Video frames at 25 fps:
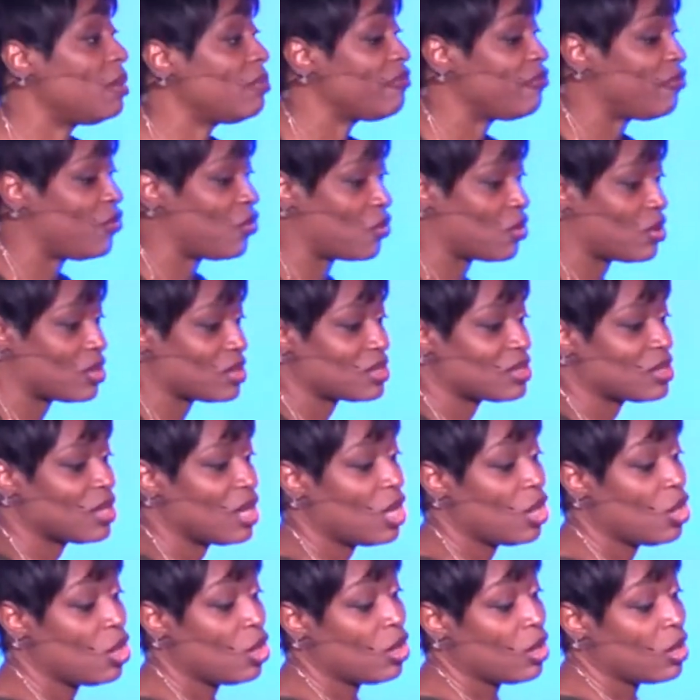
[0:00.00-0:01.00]
for us?
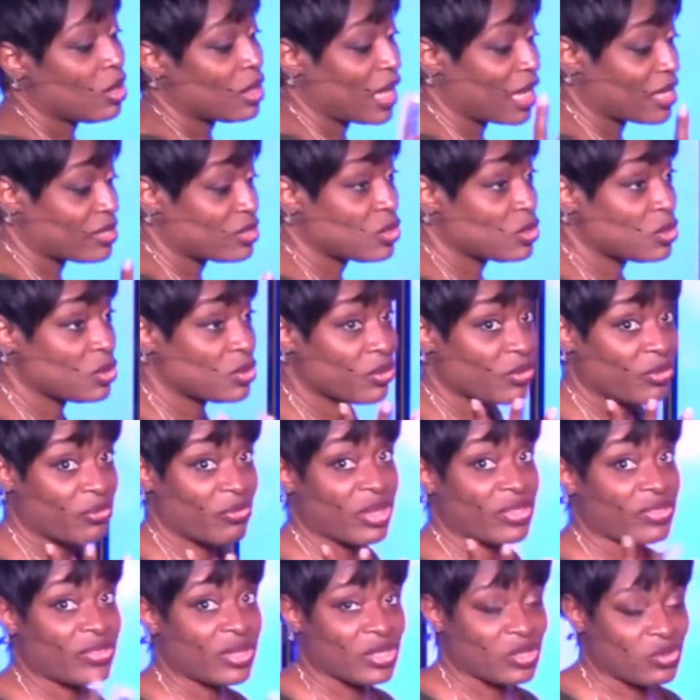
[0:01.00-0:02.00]
There are three
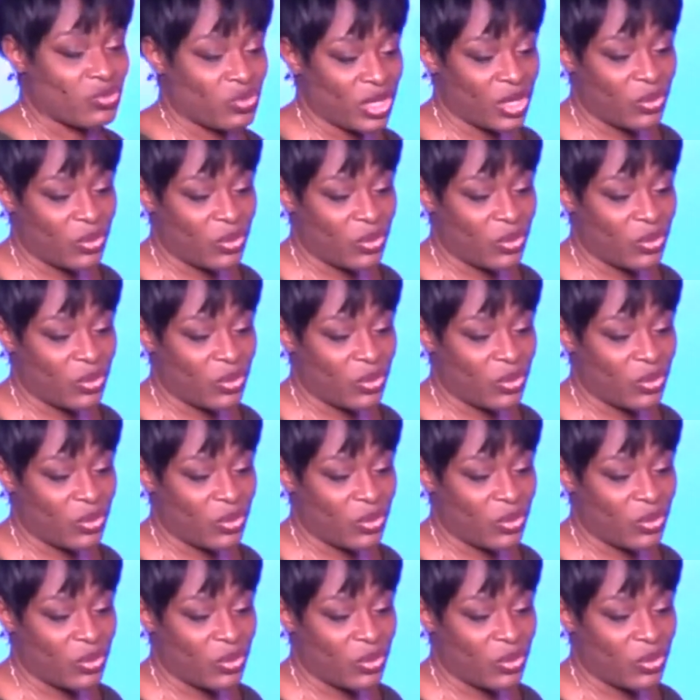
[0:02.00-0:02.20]
things really